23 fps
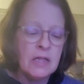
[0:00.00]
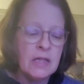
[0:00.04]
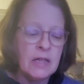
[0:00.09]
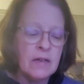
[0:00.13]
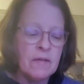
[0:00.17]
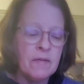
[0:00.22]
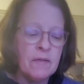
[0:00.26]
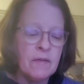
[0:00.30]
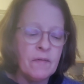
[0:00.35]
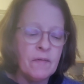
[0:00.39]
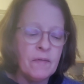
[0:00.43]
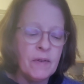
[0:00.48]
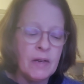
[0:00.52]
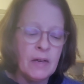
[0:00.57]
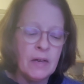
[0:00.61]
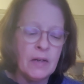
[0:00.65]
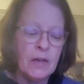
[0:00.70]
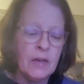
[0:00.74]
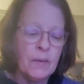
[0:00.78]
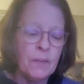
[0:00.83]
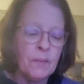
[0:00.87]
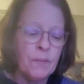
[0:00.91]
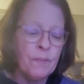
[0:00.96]
to lift a
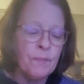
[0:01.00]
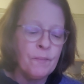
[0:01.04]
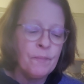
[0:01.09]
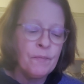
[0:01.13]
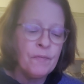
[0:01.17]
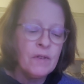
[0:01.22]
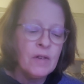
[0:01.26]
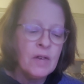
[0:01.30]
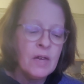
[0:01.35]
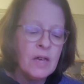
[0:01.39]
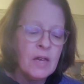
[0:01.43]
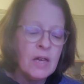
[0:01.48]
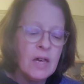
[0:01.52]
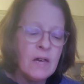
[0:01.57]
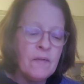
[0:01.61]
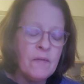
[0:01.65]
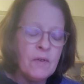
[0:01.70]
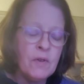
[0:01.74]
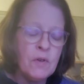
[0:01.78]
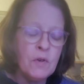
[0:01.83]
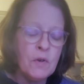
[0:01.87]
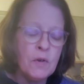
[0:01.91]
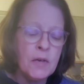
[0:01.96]
finger.
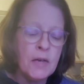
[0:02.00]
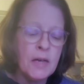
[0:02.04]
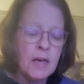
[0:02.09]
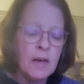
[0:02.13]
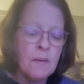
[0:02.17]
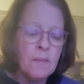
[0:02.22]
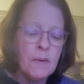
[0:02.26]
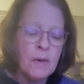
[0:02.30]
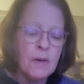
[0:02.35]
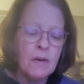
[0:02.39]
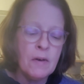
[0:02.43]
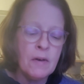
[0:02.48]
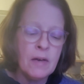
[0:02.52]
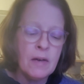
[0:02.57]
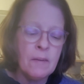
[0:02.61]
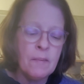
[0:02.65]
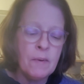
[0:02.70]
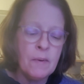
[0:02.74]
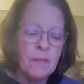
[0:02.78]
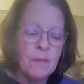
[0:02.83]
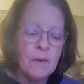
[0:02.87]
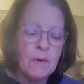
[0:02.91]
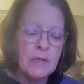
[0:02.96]
Even cooking a meal
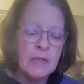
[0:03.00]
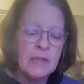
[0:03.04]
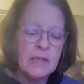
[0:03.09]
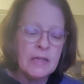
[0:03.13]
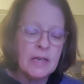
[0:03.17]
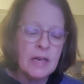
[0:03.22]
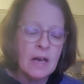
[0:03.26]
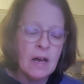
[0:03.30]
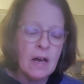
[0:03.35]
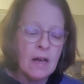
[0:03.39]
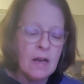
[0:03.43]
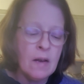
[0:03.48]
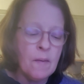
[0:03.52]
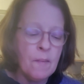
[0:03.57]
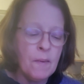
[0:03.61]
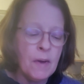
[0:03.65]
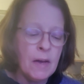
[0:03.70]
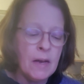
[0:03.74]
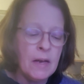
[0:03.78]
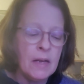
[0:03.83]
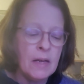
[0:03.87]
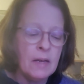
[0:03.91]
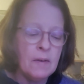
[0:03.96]
can be mostly
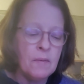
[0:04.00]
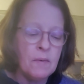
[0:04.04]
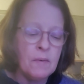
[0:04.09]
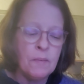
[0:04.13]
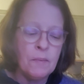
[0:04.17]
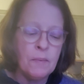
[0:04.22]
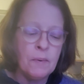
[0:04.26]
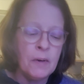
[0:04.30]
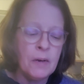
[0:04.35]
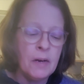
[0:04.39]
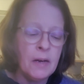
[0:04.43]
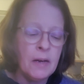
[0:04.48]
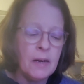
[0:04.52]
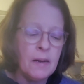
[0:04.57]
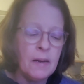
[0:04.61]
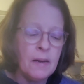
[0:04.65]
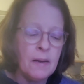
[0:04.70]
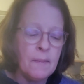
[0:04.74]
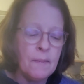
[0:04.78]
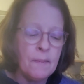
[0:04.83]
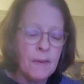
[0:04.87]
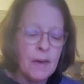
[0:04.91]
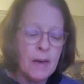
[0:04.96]
automated with
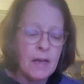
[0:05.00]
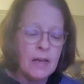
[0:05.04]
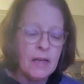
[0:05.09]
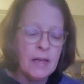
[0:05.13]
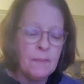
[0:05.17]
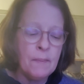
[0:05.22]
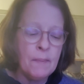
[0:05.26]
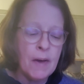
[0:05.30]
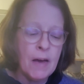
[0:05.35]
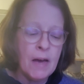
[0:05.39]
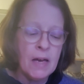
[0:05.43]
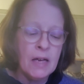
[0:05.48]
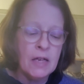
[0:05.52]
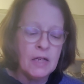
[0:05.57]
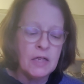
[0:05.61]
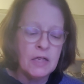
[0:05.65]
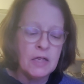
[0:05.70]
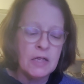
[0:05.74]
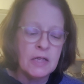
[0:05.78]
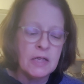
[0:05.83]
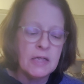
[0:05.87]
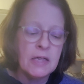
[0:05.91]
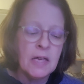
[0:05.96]
pre-made
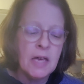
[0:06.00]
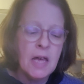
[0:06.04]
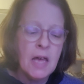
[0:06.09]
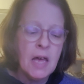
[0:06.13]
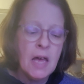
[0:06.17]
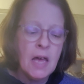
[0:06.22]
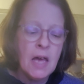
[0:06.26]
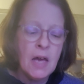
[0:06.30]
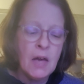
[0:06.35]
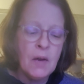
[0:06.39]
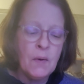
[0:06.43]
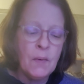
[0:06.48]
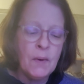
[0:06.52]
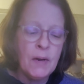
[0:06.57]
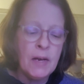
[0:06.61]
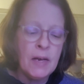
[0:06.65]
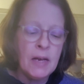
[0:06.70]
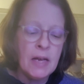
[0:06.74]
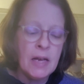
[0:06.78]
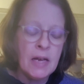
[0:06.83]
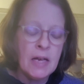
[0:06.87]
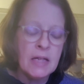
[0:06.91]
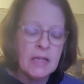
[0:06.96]
packages,
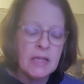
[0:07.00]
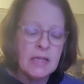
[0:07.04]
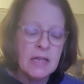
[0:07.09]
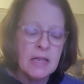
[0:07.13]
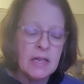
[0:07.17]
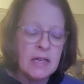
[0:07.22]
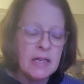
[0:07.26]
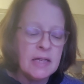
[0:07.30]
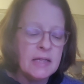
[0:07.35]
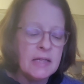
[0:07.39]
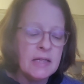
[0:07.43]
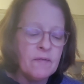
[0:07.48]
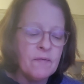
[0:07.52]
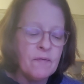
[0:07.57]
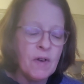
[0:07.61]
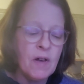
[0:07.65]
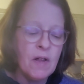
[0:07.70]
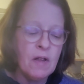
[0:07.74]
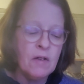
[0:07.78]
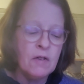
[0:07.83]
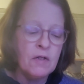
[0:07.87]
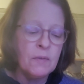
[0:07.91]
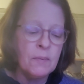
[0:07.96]
ingredients, and
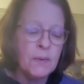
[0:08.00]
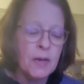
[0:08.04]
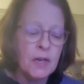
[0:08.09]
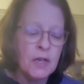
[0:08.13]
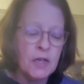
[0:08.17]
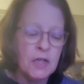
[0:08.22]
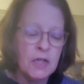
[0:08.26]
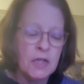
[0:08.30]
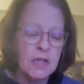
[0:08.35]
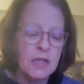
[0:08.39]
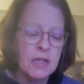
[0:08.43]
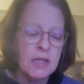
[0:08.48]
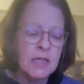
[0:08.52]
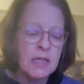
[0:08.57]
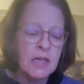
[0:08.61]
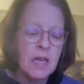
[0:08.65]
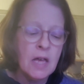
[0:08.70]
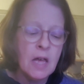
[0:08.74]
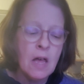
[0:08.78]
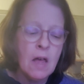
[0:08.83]
easy-to-follow directions.